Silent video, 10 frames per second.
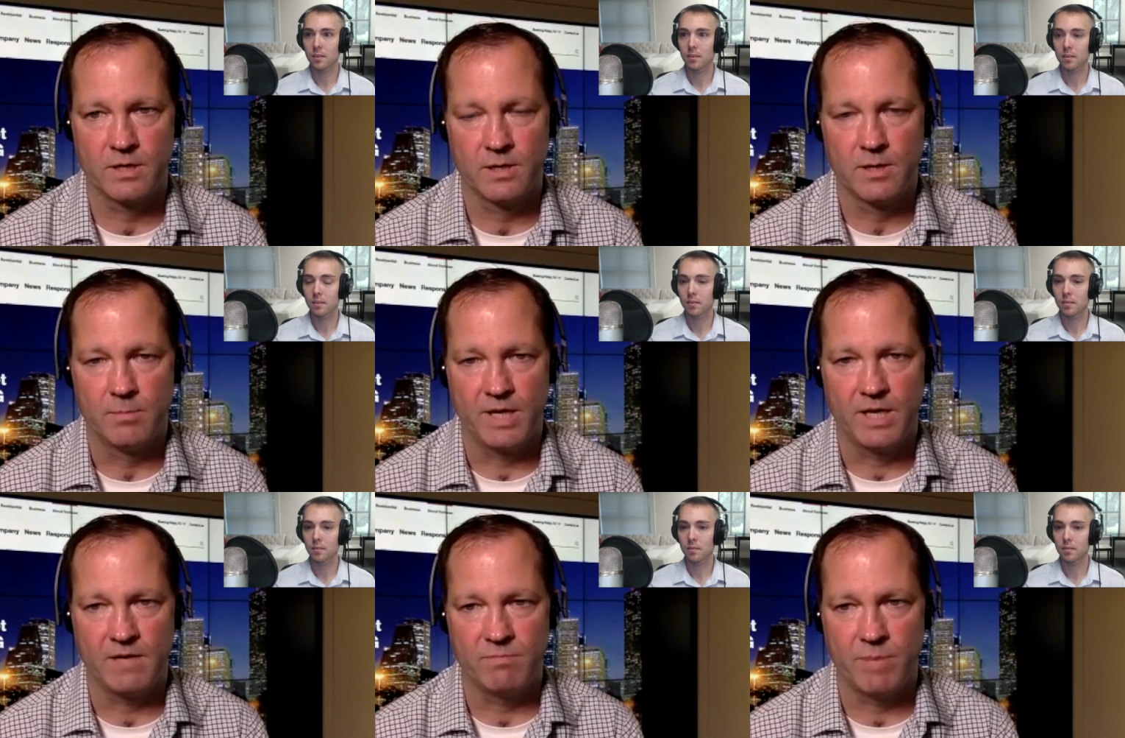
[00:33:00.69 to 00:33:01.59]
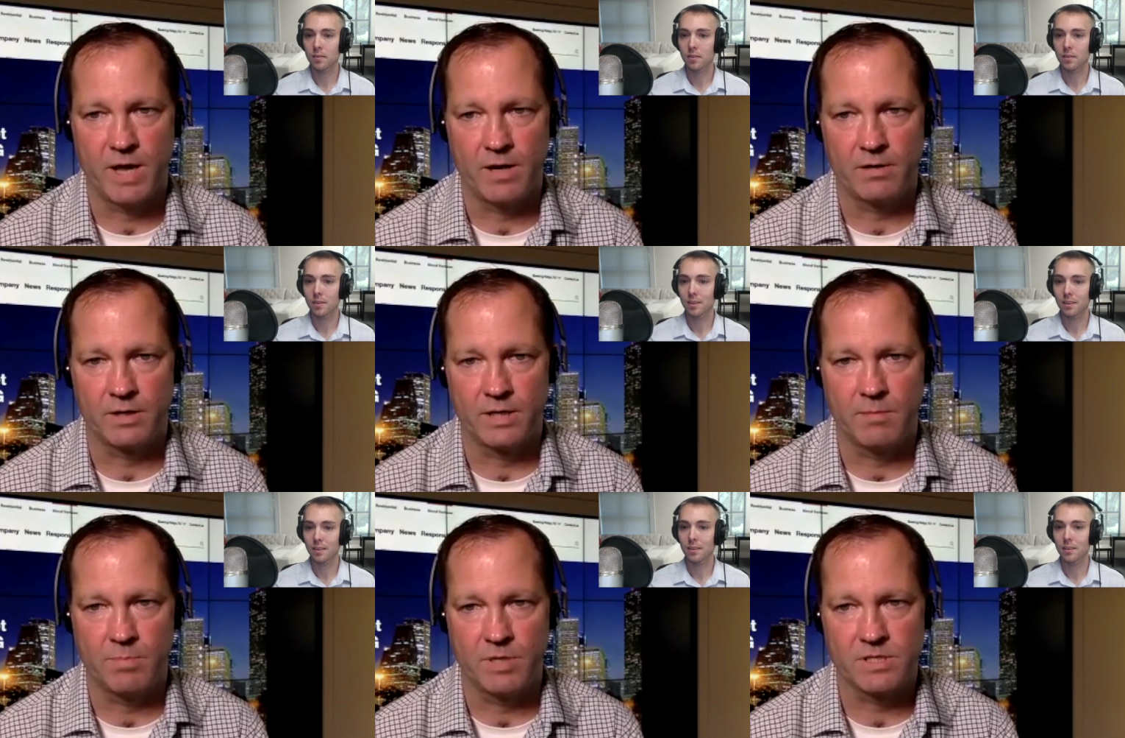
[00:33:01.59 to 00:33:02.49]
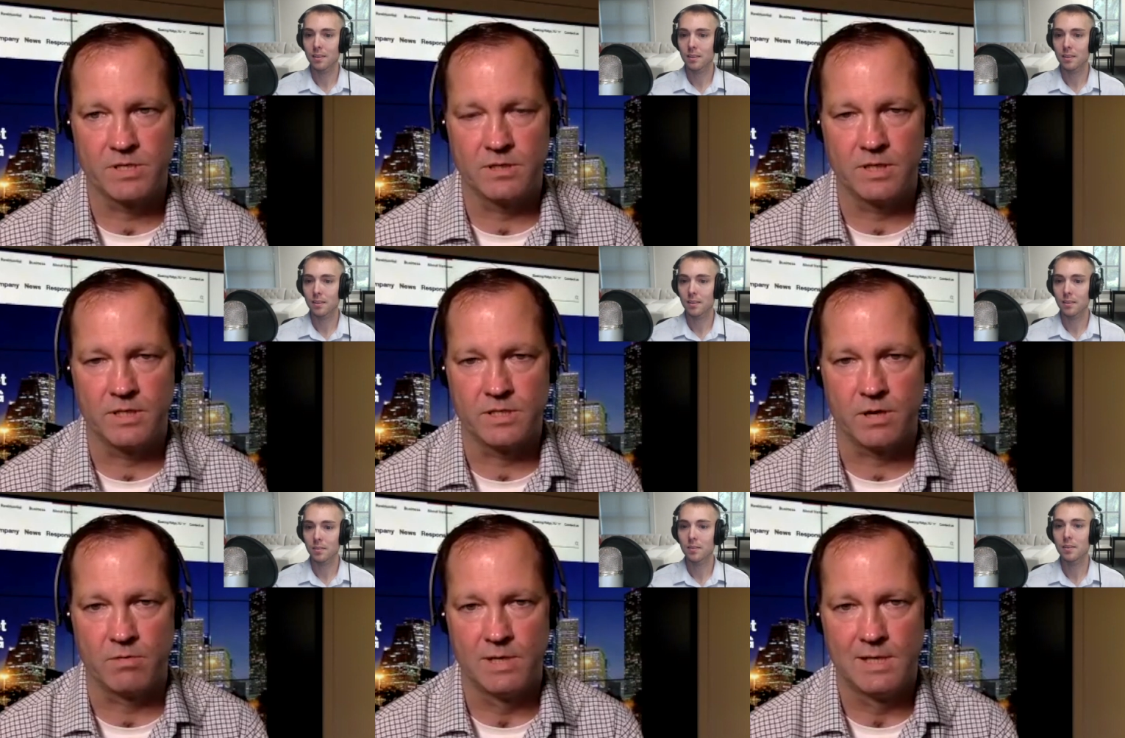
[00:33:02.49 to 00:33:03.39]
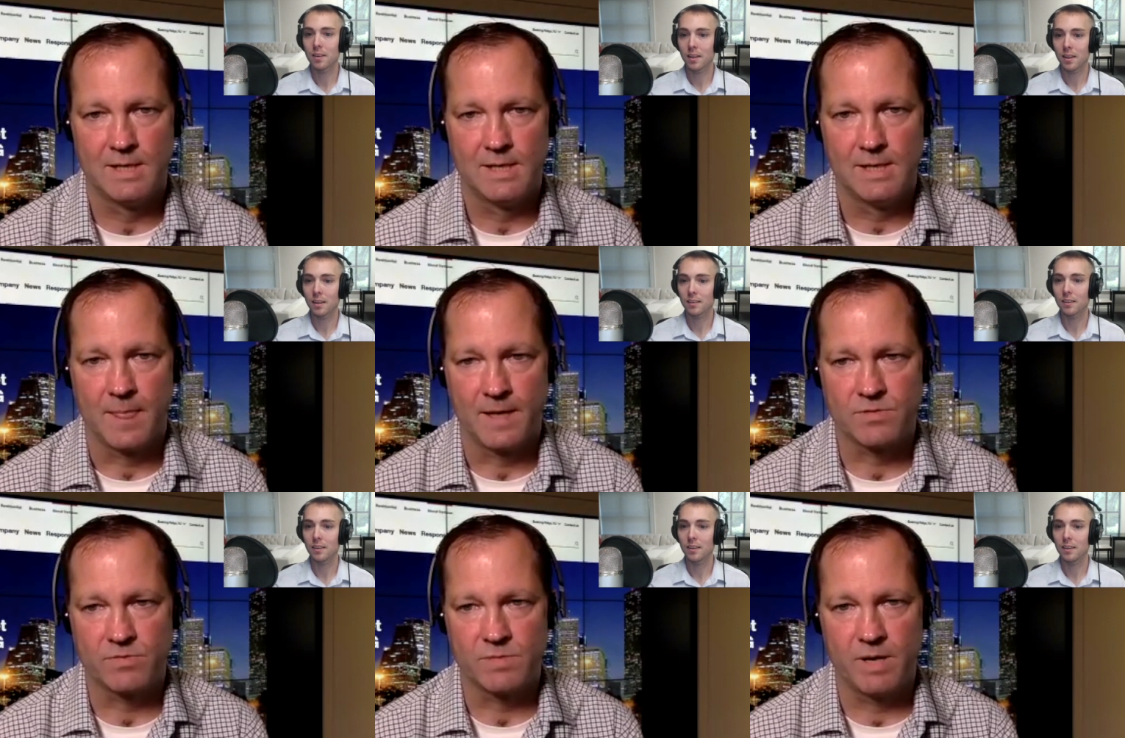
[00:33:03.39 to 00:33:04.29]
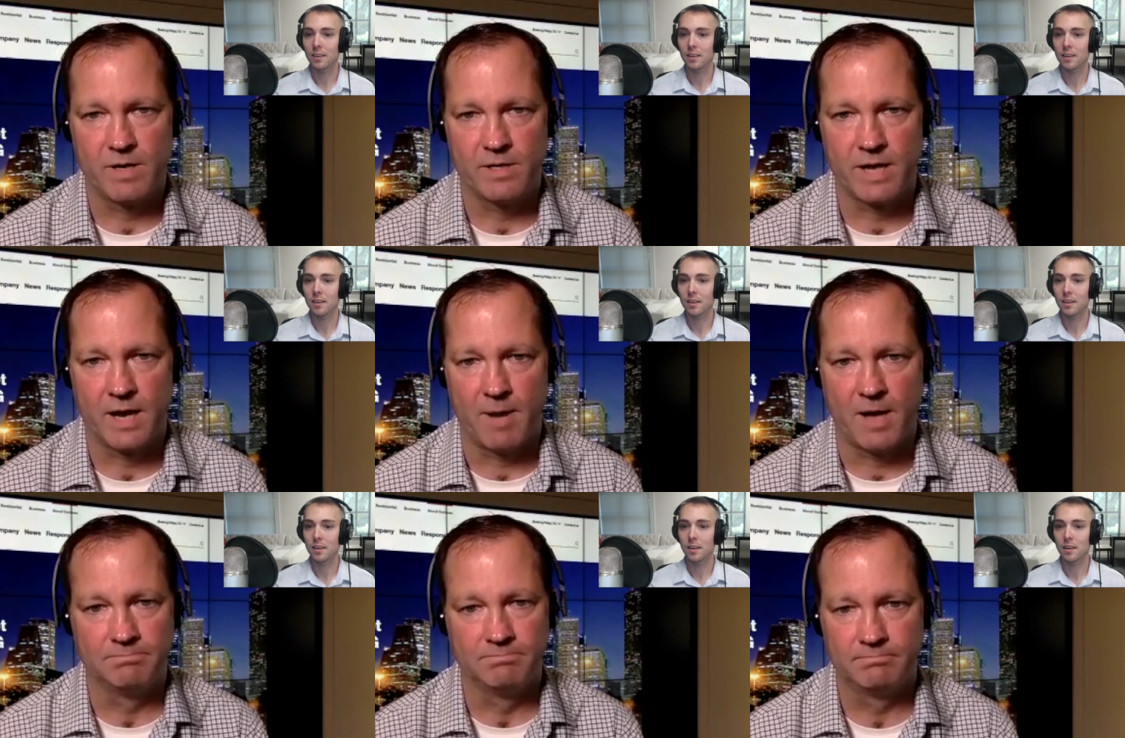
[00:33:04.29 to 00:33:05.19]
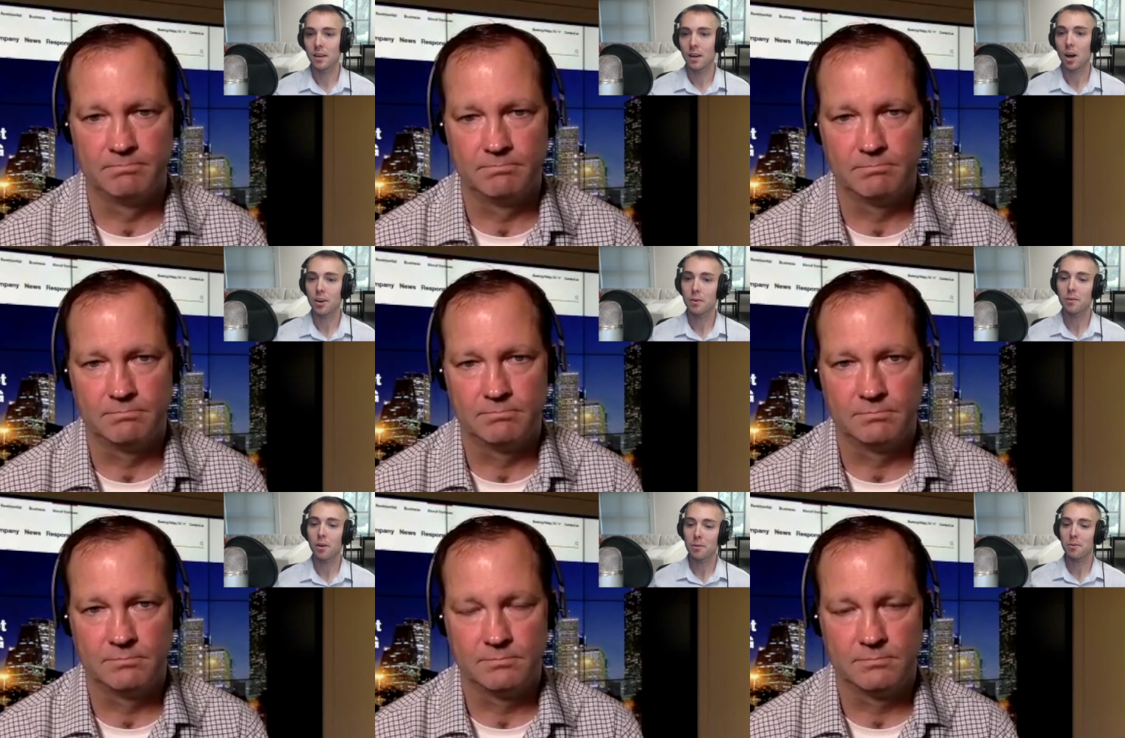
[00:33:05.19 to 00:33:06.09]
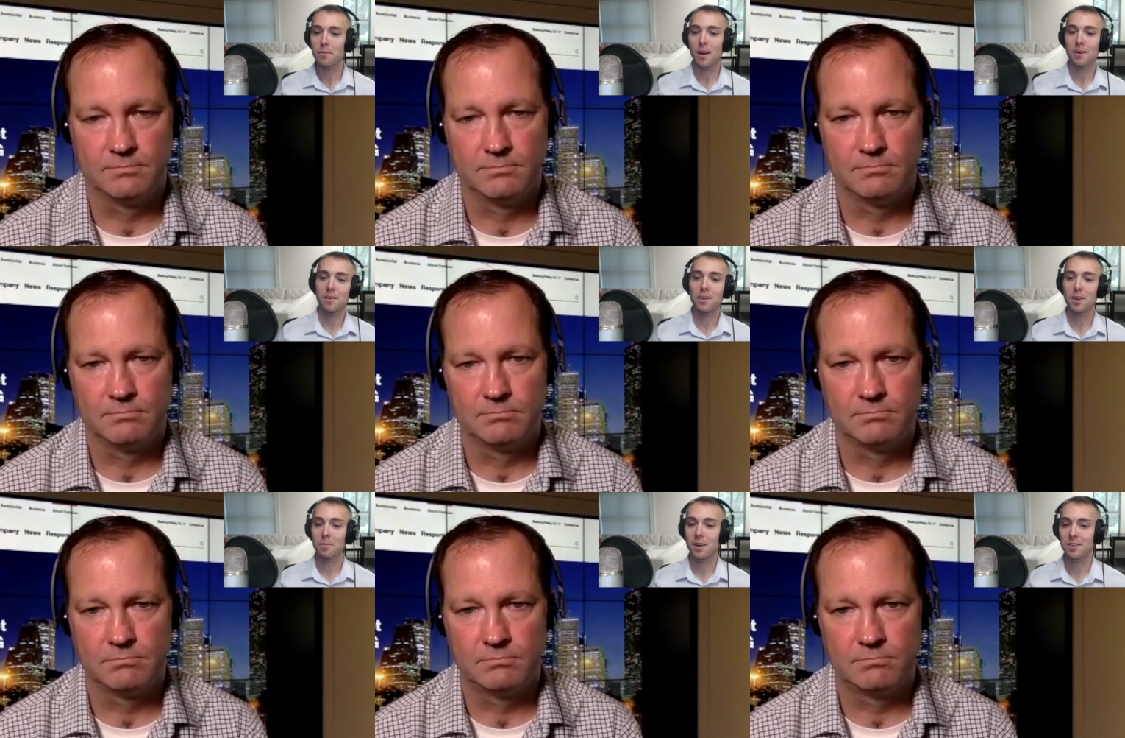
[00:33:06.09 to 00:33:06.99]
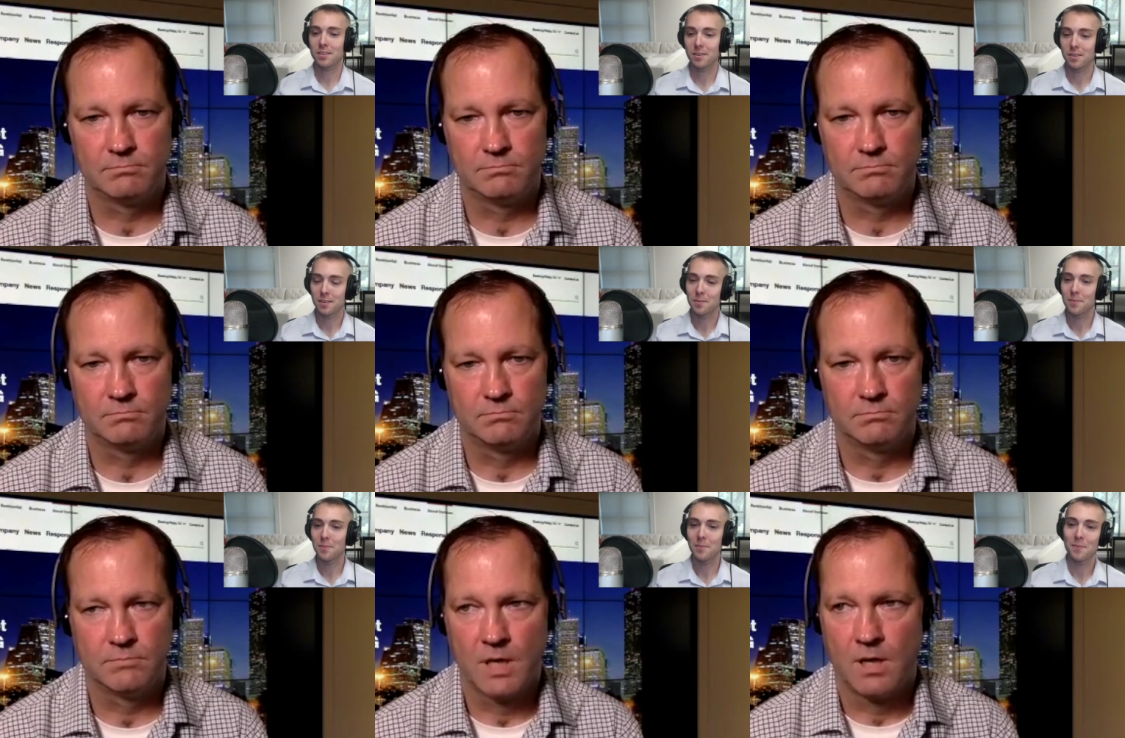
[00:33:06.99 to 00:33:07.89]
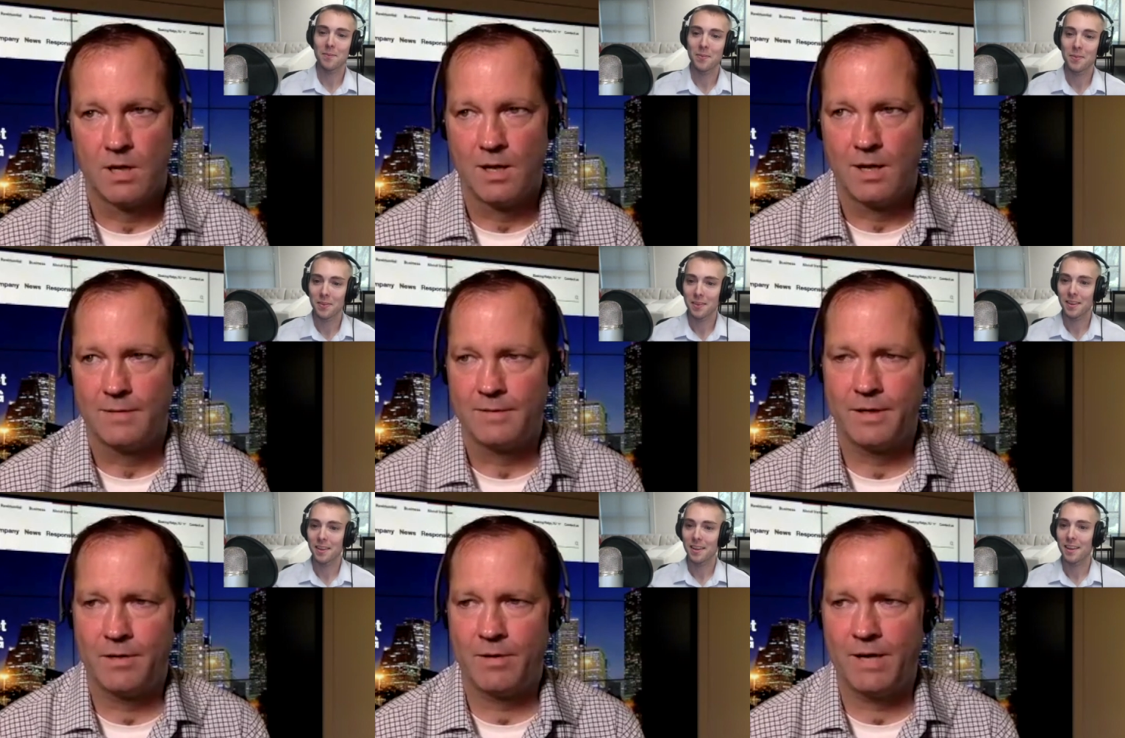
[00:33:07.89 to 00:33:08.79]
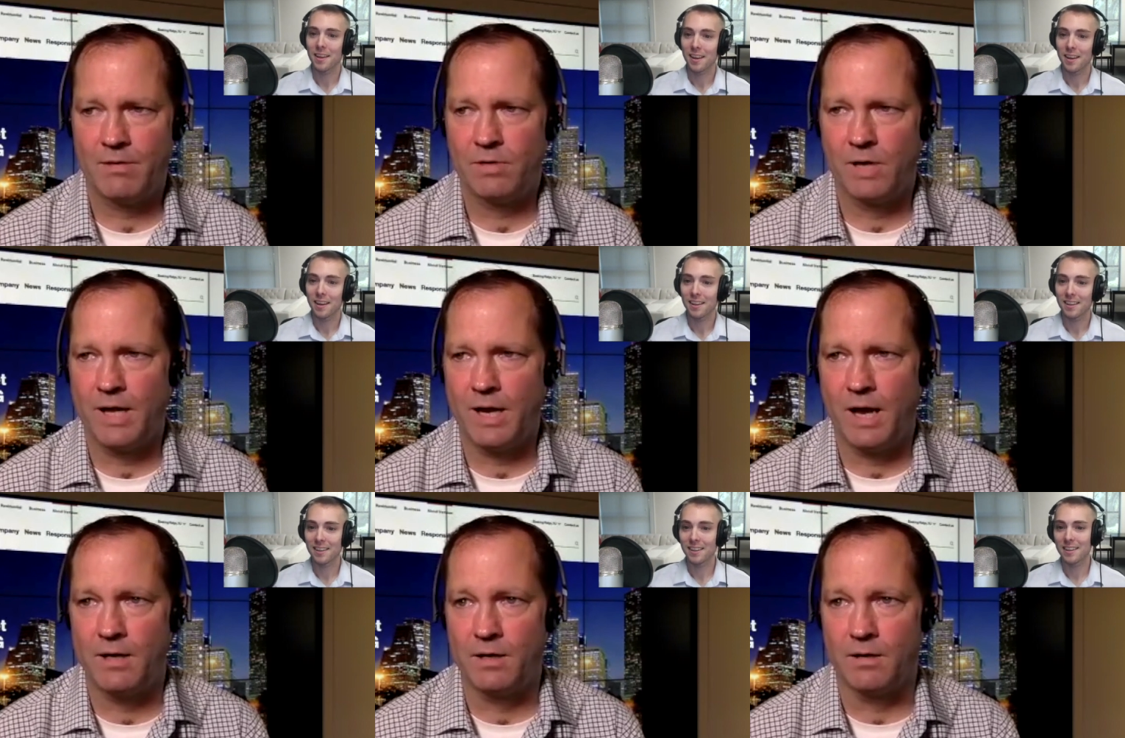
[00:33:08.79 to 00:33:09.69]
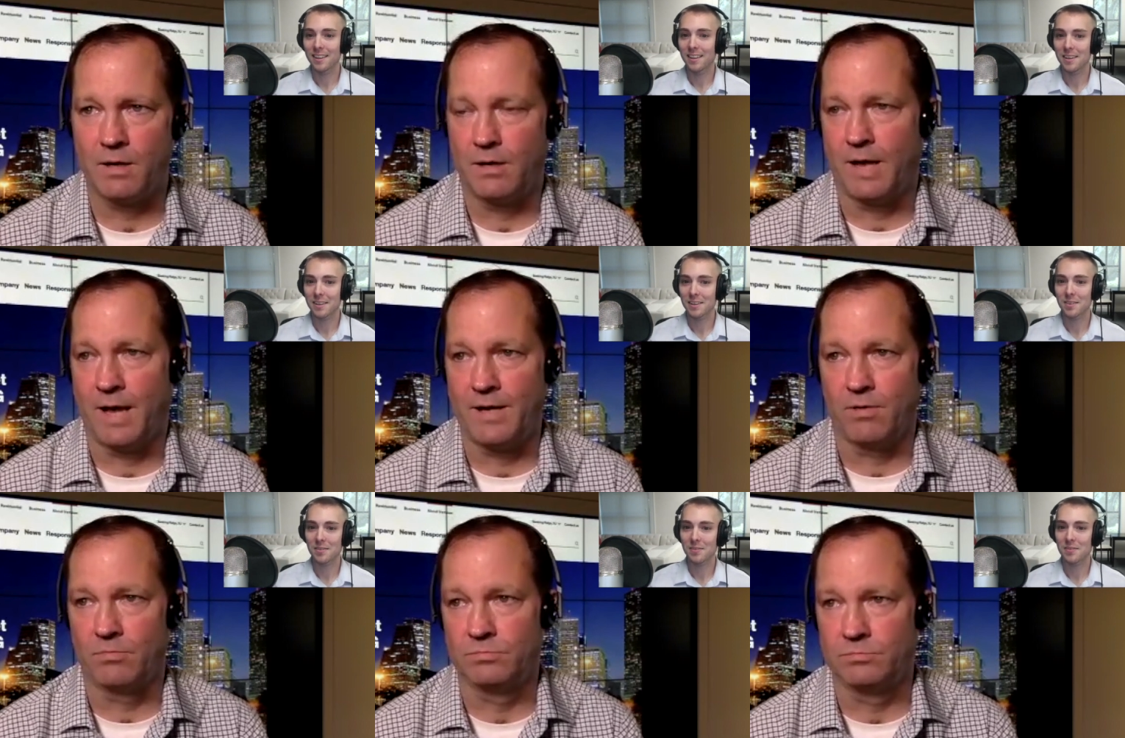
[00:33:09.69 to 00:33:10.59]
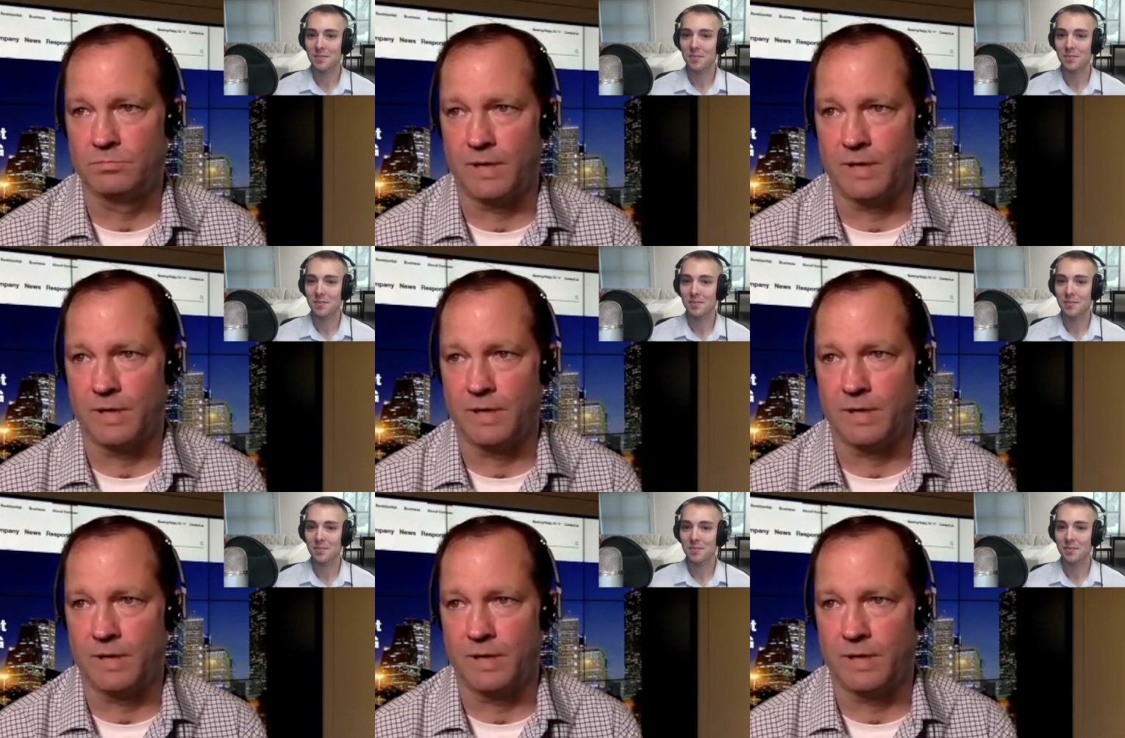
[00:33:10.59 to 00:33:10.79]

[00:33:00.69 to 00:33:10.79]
Speaker 1: uh, make it even better and keep us in the lead. So that's what we spend our time on.
Speaker 2: Are you a, are you a fan of Elon Musk?
Speaker 1: You know, I don't I I I, I don't.